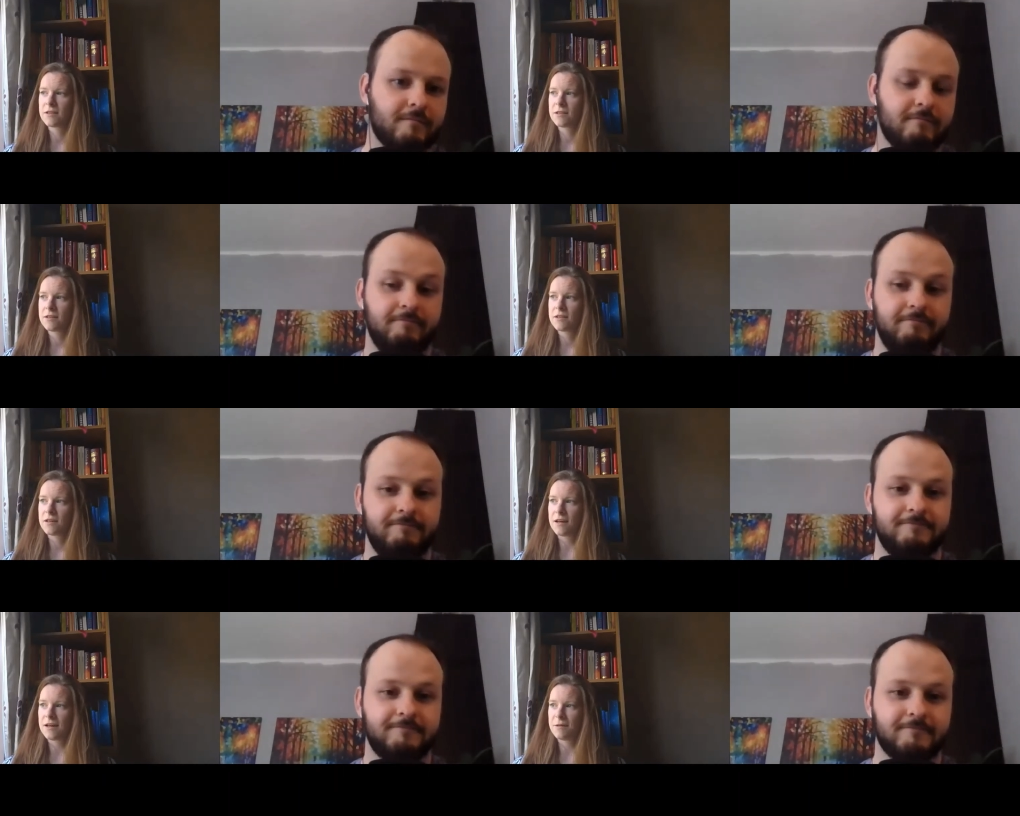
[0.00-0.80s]
Speaker 1: Mm.
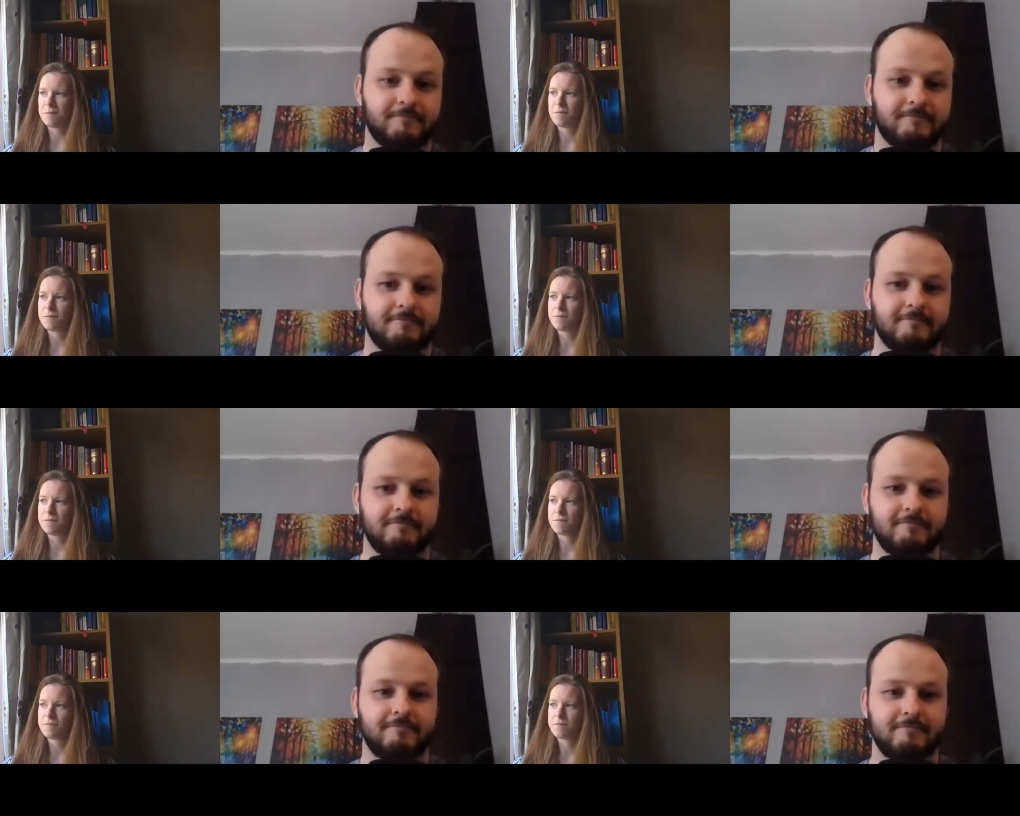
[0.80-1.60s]
Um,
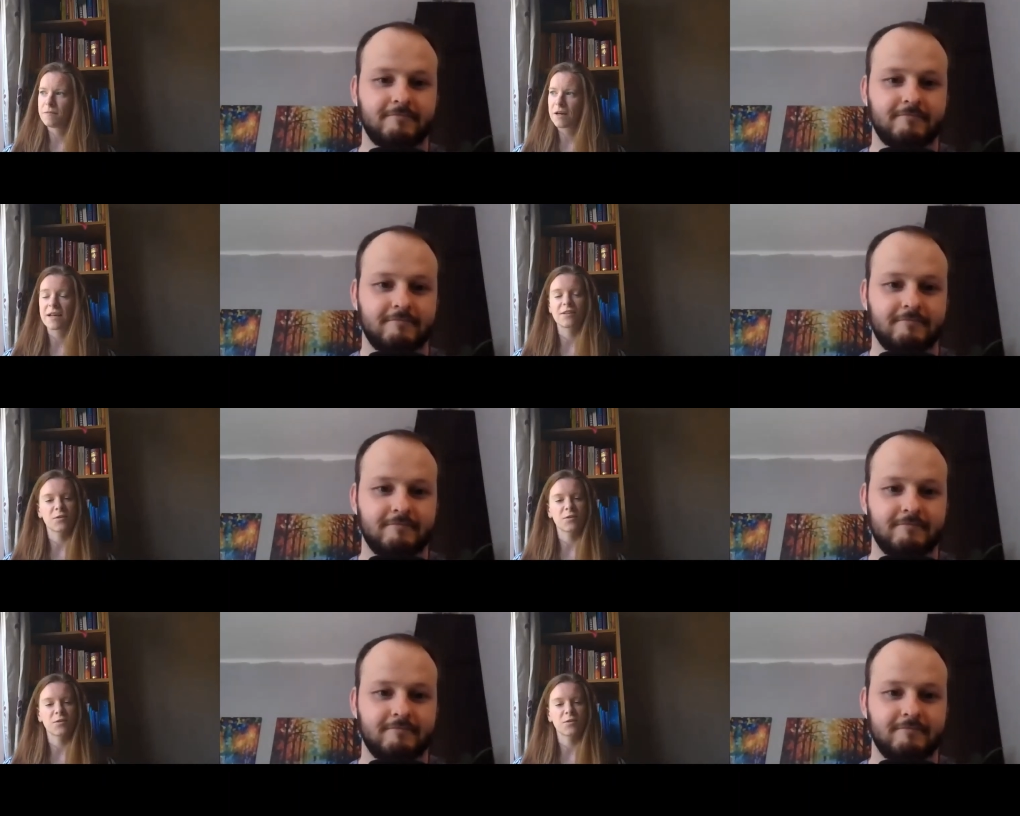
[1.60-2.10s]
I can answer